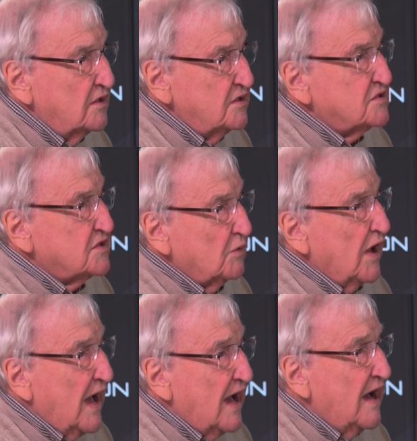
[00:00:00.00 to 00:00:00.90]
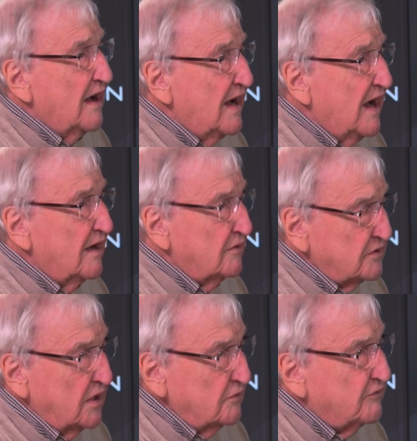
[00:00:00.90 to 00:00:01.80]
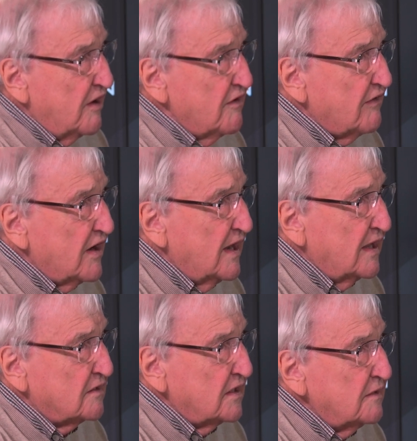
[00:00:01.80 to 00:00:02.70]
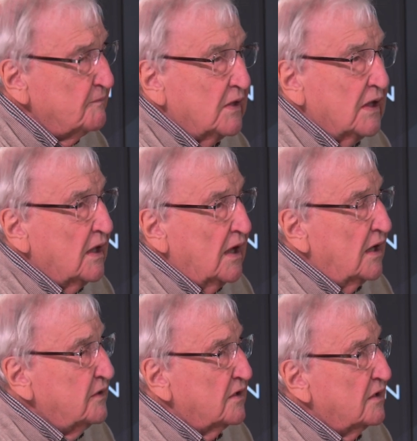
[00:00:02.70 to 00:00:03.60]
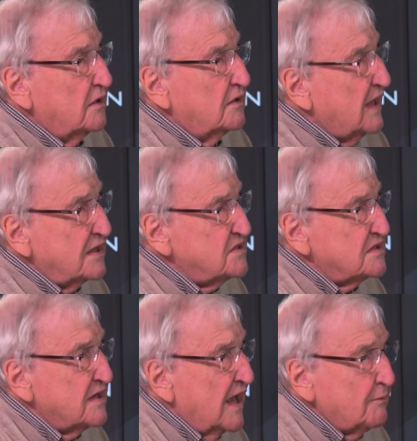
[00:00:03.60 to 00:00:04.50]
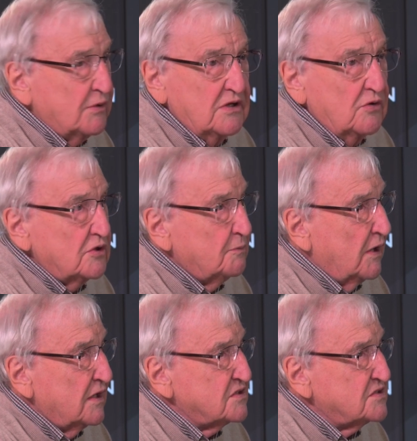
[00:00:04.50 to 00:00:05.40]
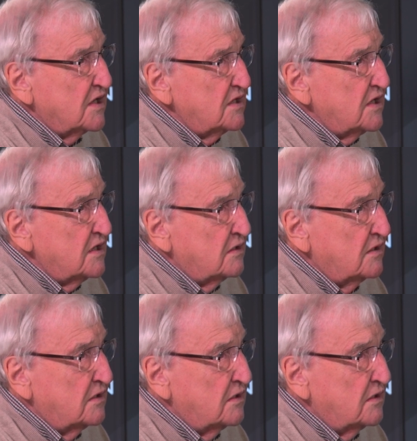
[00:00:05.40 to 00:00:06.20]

This thing would go, very, very loudly. And that didn't happen. The autopilot stayed in.